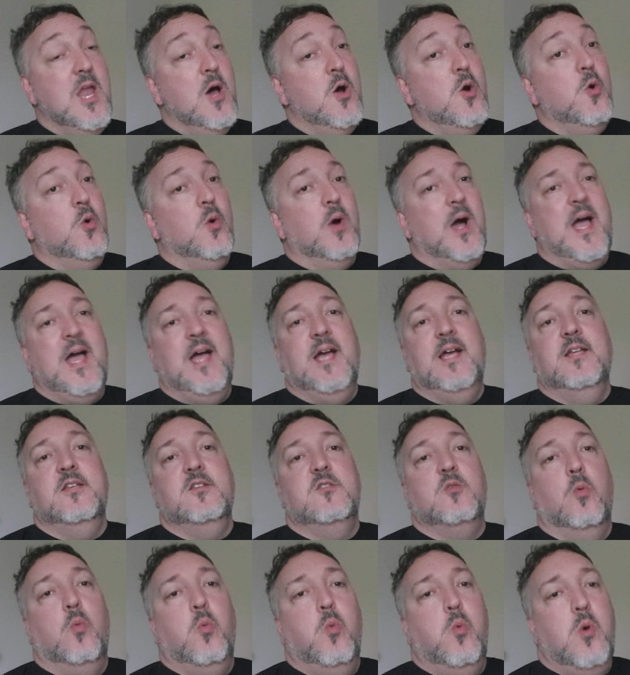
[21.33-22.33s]
Hello
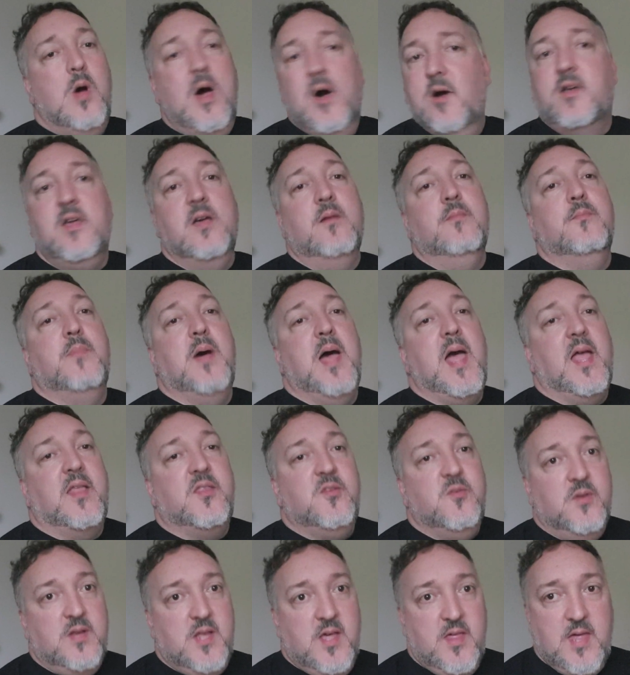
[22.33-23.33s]
and welcome back
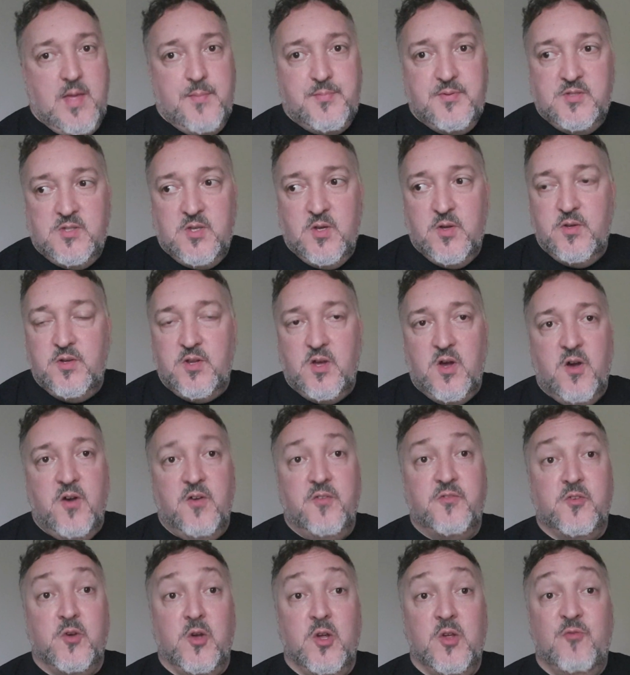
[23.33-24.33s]
to another episode
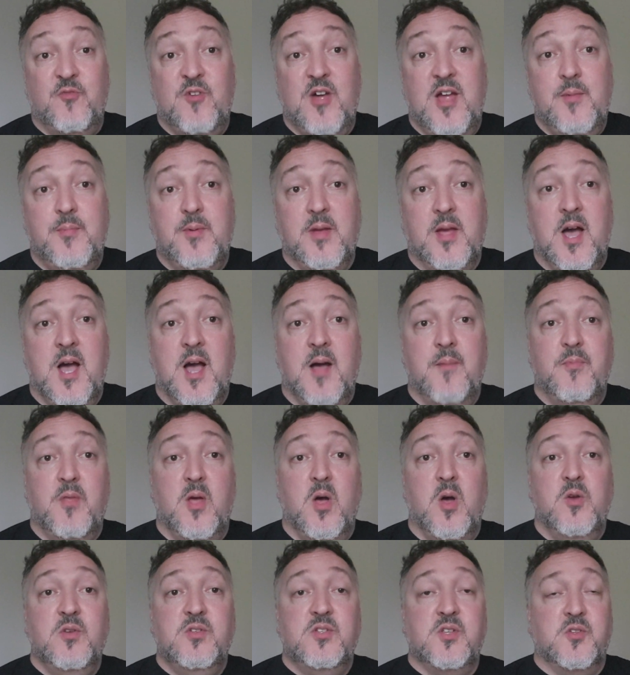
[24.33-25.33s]
of Toy Therapy. I'm
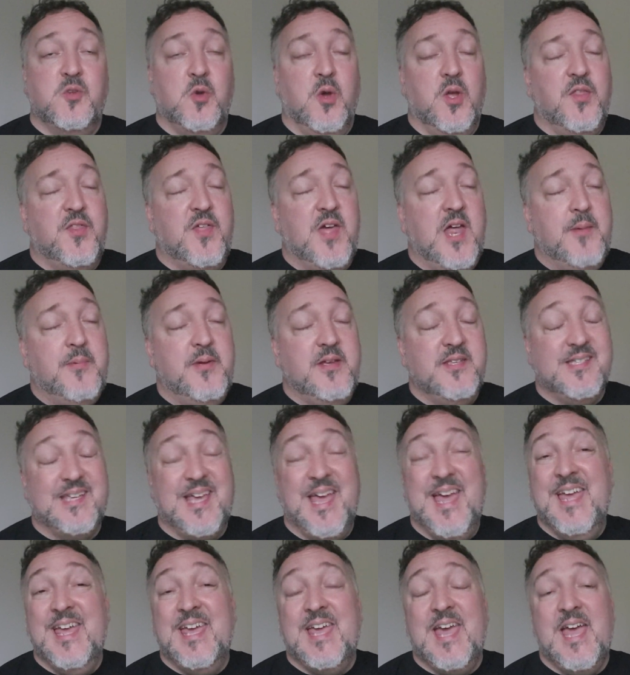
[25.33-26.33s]
the host of Toy Therapist,
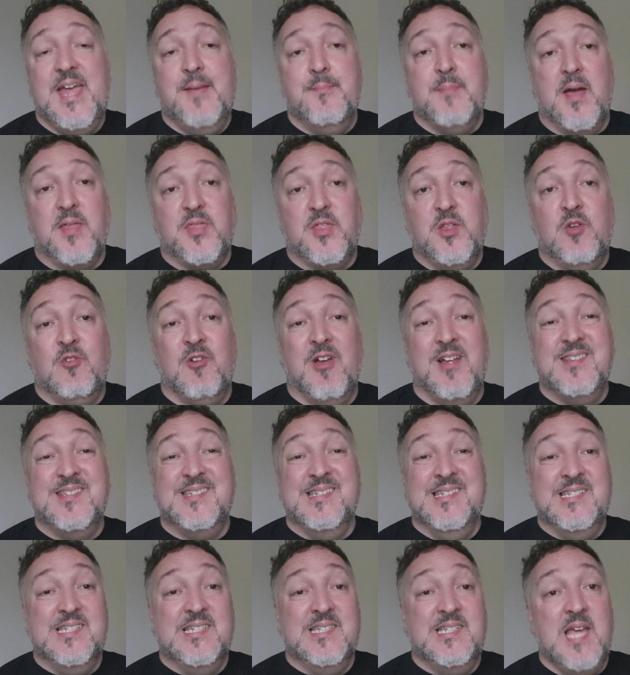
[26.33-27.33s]
aka Matthew Grant,
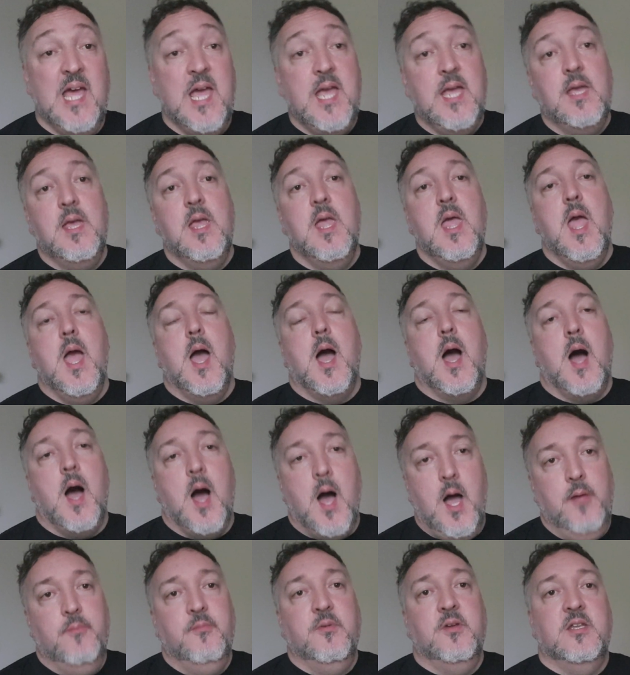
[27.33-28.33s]
and today
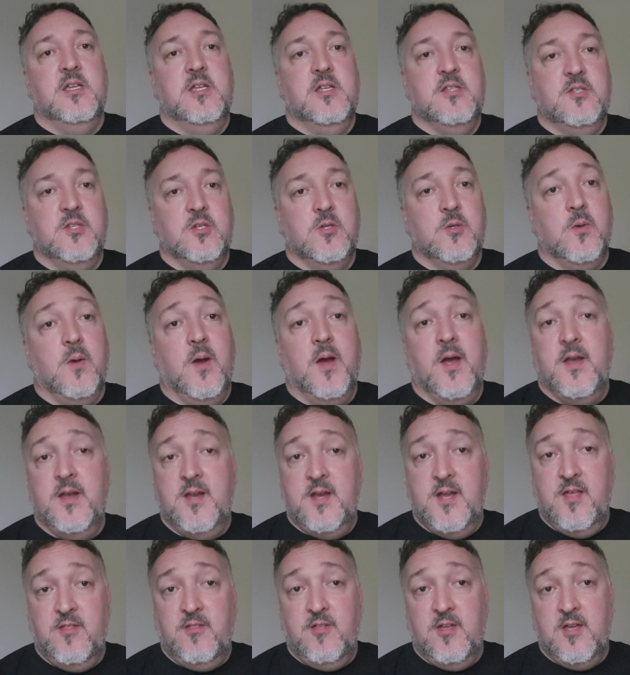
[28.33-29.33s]
I'm going to do
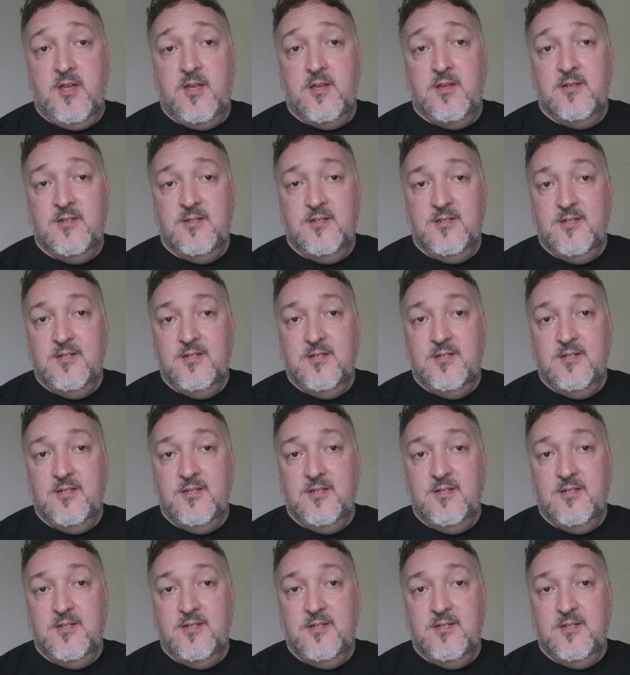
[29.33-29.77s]
another,